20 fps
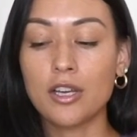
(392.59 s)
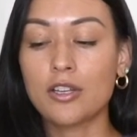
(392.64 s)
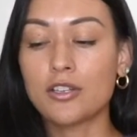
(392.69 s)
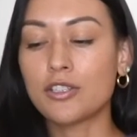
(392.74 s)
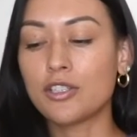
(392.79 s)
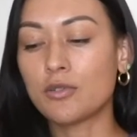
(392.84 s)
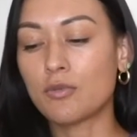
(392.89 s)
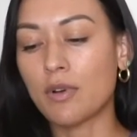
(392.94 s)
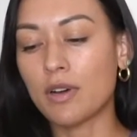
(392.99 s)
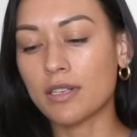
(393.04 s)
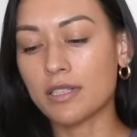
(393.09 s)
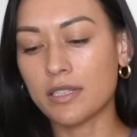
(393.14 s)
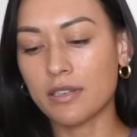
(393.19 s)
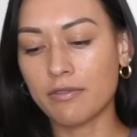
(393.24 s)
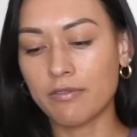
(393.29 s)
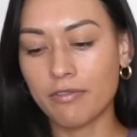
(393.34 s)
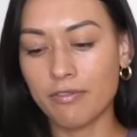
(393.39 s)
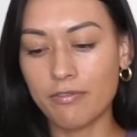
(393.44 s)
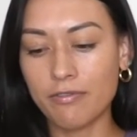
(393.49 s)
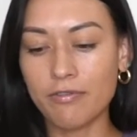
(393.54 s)
Do you want to
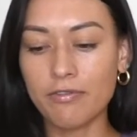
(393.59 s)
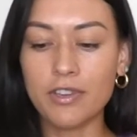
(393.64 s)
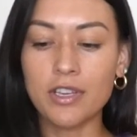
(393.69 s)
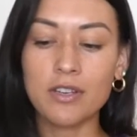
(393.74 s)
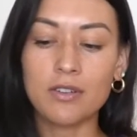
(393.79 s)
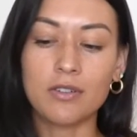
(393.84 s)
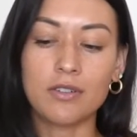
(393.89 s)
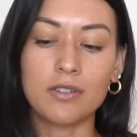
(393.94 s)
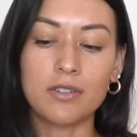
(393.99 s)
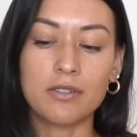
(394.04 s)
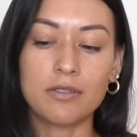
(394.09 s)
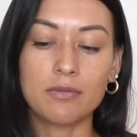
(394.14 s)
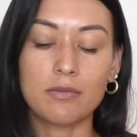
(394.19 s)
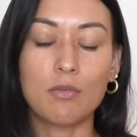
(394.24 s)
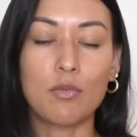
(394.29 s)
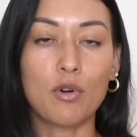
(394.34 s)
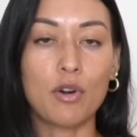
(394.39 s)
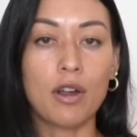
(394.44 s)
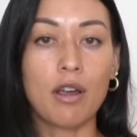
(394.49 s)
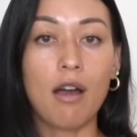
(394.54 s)
feel
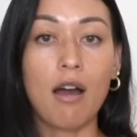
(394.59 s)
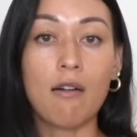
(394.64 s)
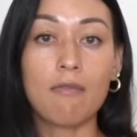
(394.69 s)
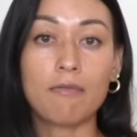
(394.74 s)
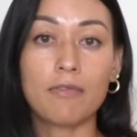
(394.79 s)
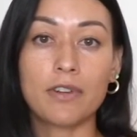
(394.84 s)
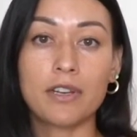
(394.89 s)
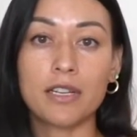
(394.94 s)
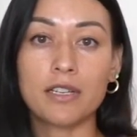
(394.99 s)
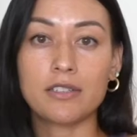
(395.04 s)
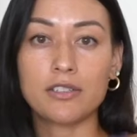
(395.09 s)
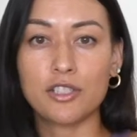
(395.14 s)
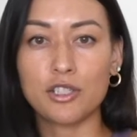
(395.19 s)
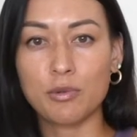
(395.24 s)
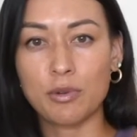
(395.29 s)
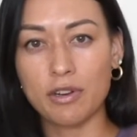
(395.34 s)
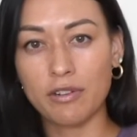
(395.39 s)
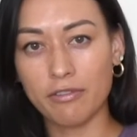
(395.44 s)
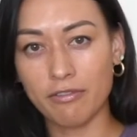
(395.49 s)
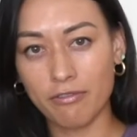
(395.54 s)
more confident? Do you
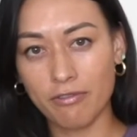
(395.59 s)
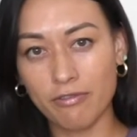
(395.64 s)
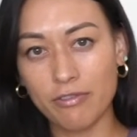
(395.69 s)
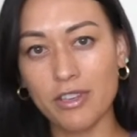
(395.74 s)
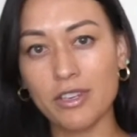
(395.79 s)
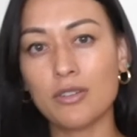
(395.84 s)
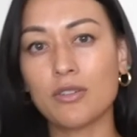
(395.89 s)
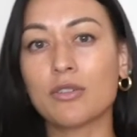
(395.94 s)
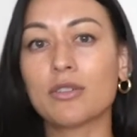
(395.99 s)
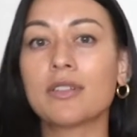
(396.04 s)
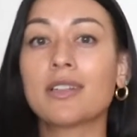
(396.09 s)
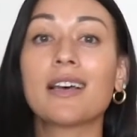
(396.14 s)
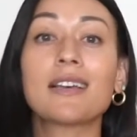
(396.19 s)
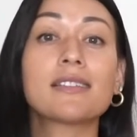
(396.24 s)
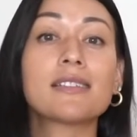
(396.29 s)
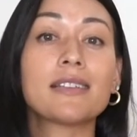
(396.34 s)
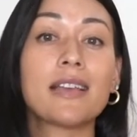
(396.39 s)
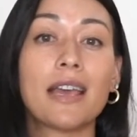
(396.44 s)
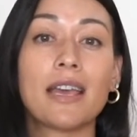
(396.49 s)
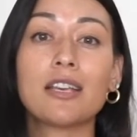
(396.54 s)
want to feel
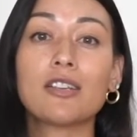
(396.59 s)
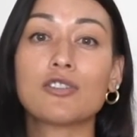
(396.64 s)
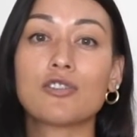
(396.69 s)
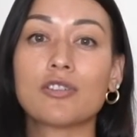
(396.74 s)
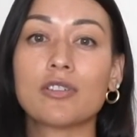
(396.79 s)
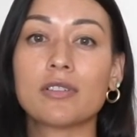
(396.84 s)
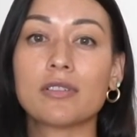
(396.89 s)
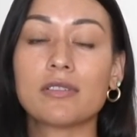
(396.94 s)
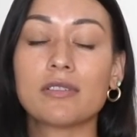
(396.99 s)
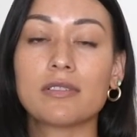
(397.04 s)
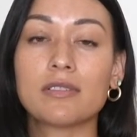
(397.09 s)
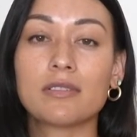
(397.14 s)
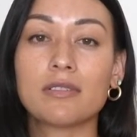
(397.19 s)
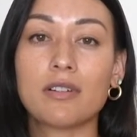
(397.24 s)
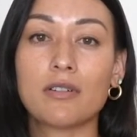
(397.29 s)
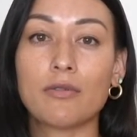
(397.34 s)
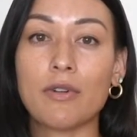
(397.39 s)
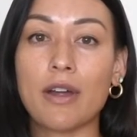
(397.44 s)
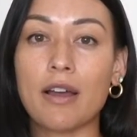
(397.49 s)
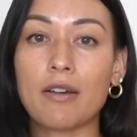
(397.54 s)
less anxious
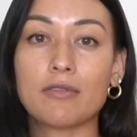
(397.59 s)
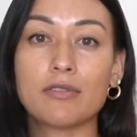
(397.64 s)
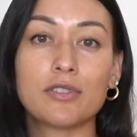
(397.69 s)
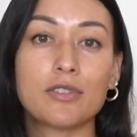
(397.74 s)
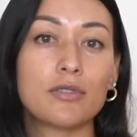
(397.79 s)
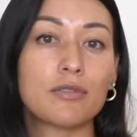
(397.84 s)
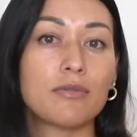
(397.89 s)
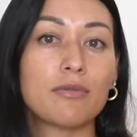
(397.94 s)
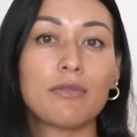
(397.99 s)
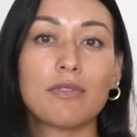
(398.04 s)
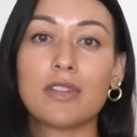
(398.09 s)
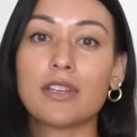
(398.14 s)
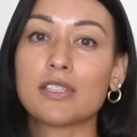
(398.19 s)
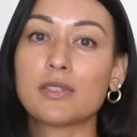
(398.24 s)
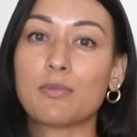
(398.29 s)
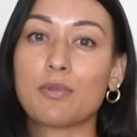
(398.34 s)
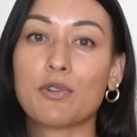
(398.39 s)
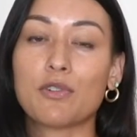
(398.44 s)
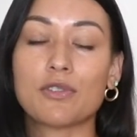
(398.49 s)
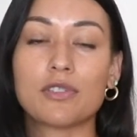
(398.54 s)
around this
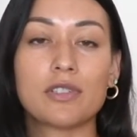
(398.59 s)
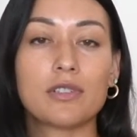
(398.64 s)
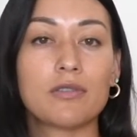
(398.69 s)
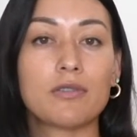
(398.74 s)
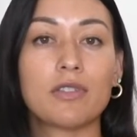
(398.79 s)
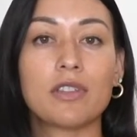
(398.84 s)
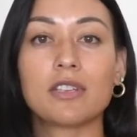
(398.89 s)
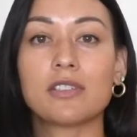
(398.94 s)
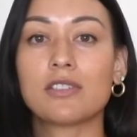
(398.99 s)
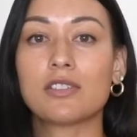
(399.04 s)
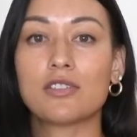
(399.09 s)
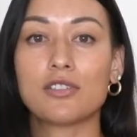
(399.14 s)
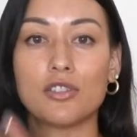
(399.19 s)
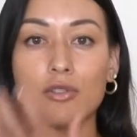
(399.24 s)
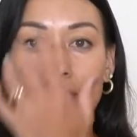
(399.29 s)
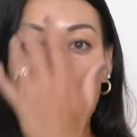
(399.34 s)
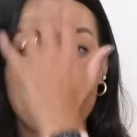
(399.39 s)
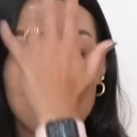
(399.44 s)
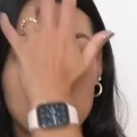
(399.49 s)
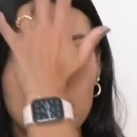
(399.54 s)
person or this
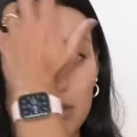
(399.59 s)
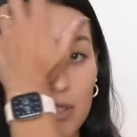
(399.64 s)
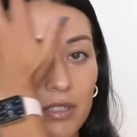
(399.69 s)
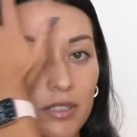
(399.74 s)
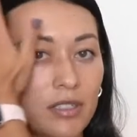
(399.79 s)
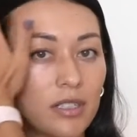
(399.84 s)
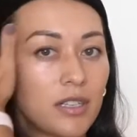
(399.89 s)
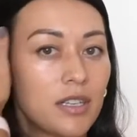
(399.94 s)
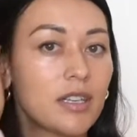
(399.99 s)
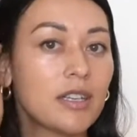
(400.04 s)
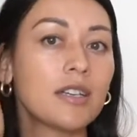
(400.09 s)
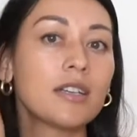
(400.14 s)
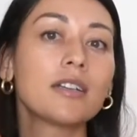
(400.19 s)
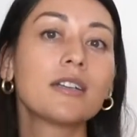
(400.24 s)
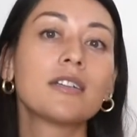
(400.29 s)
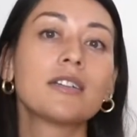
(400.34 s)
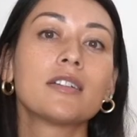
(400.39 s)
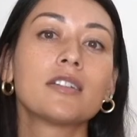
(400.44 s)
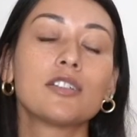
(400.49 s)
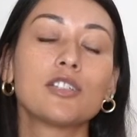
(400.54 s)
situation?
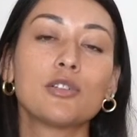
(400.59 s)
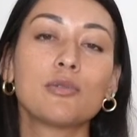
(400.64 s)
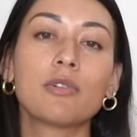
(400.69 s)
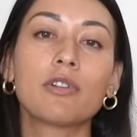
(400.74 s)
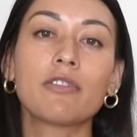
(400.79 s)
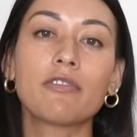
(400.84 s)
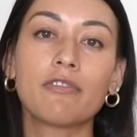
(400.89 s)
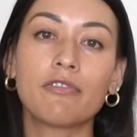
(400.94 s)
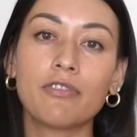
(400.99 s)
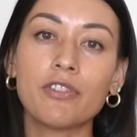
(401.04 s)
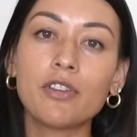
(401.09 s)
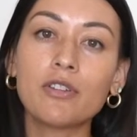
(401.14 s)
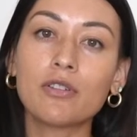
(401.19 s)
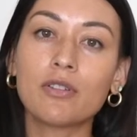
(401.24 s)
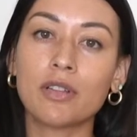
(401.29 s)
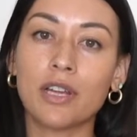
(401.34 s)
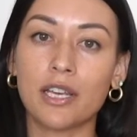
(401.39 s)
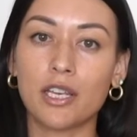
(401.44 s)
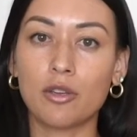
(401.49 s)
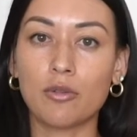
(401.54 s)
Do you want to feel
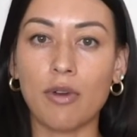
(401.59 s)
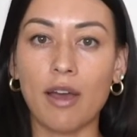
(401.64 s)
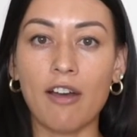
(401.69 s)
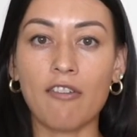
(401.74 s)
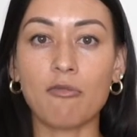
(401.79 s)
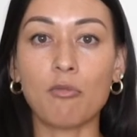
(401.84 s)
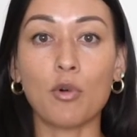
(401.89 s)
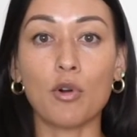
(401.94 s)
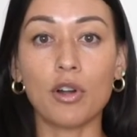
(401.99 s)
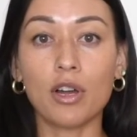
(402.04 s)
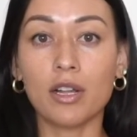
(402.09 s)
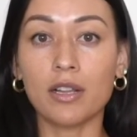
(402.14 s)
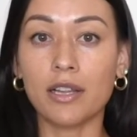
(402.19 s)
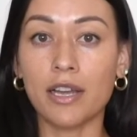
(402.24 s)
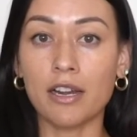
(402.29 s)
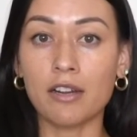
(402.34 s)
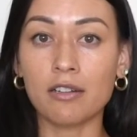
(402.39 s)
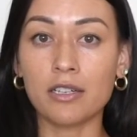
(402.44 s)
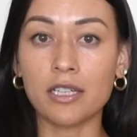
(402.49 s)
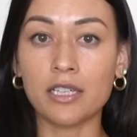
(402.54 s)
like you have more
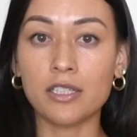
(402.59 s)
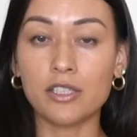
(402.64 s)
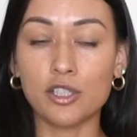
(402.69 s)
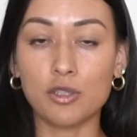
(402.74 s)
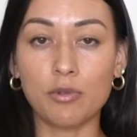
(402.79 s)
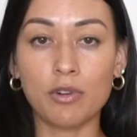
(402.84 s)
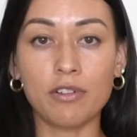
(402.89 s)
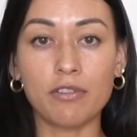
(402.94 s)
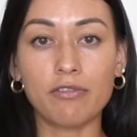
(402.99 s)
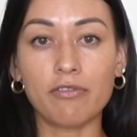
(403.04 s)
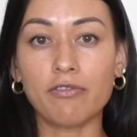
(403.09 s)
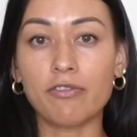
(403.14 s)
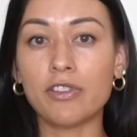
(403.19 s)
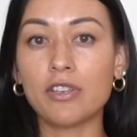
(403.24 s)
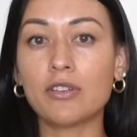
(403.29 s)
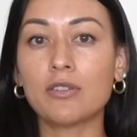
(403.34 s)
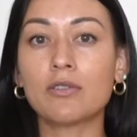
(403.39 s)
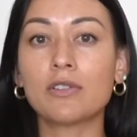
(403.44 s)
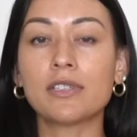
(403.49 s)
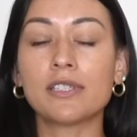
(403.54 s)
clarity? Do you want to
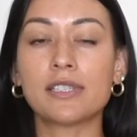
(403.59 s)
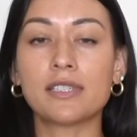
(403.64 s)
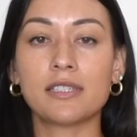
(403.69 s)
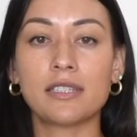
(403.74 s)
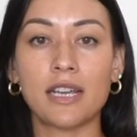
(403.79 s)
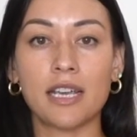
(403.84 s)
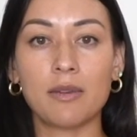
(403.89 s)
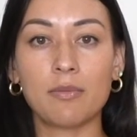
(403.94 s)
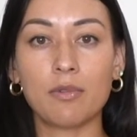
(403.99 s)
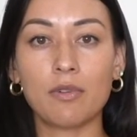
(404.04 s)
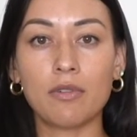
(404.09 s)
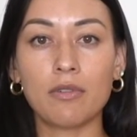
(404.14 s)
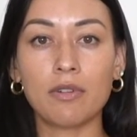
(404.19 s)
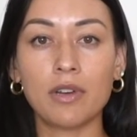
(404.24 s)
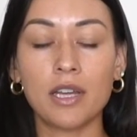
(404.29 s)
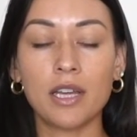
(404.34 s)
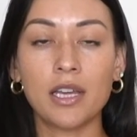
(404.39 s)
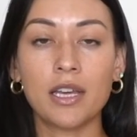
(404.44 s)
feel stable?